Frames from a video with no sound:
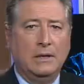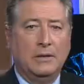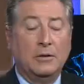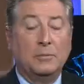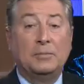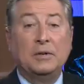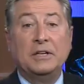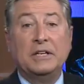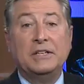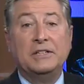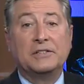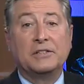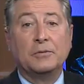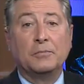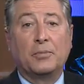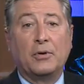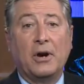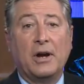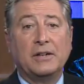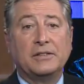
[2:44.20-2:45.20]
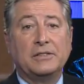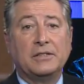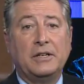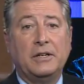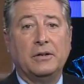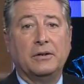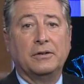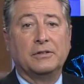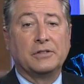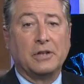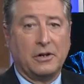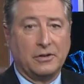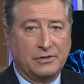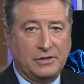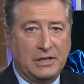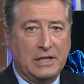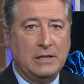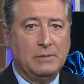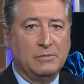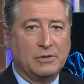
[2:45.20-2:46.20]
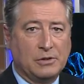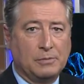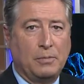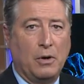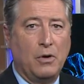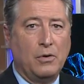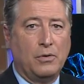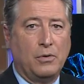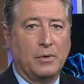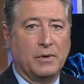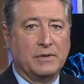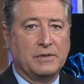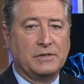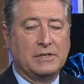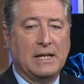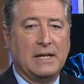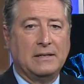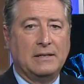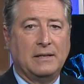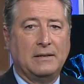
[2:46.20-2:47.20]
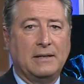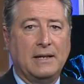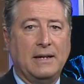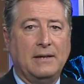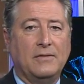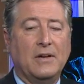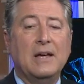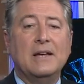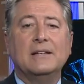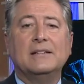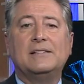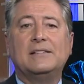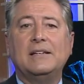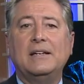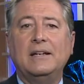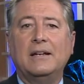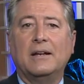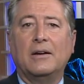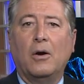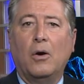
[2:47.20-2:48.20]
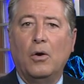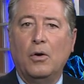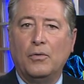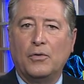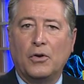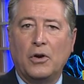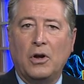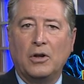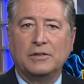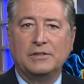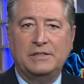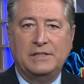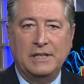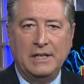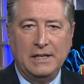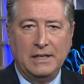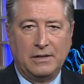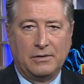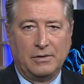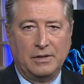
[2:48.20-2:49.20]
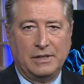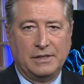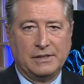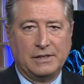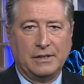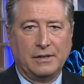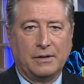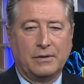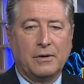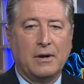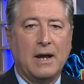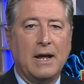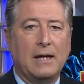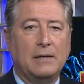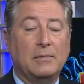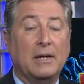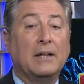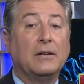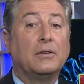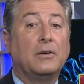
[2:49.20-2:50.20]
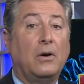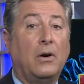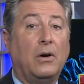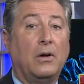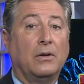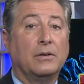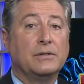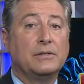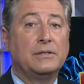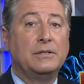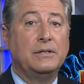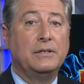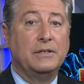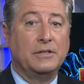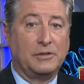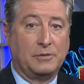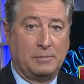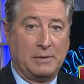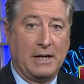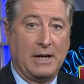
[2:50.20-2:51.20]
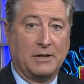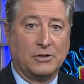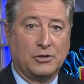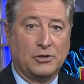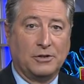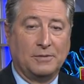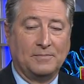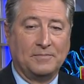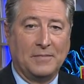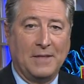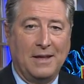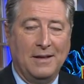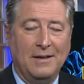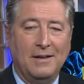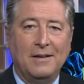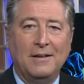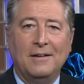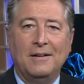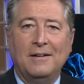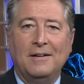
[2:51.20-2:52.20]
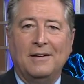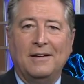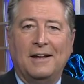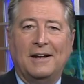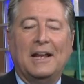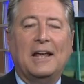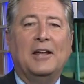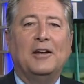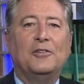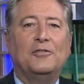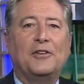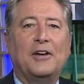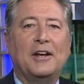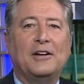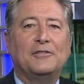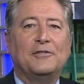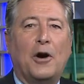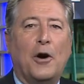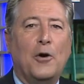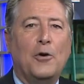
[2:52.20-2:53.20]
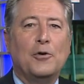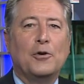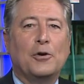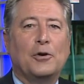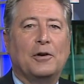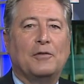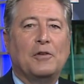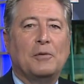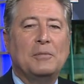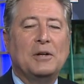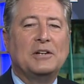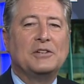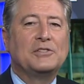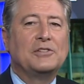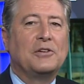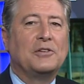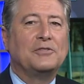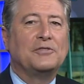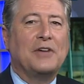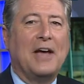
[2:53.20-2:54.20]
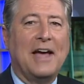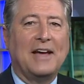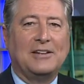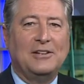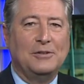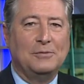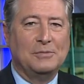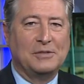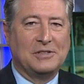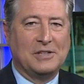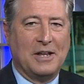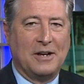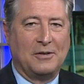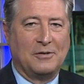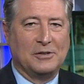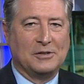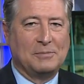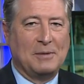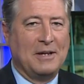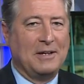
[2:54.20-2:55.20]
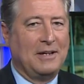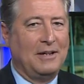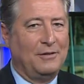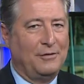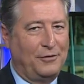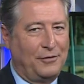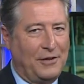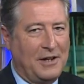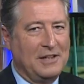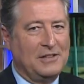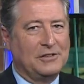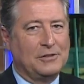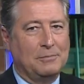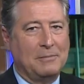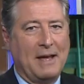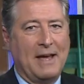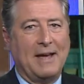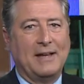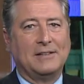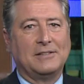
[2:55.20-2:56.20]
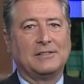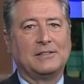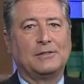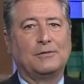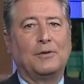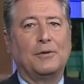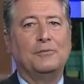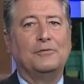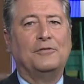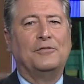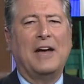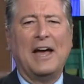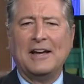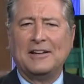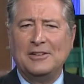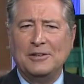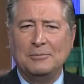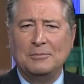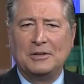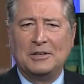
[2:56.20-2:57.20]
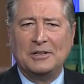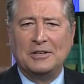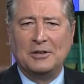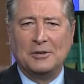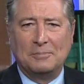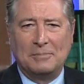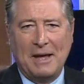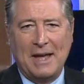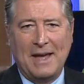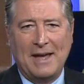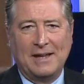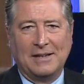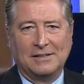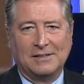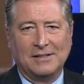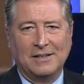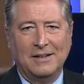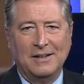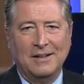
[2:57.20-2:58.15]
The police and prosecutors our team spoke with said that they've seen an overall decrease in crime and calls to dispatch. An innovative owner of a Minnesota vacuum center is making face masks from vacuum cleaner bags.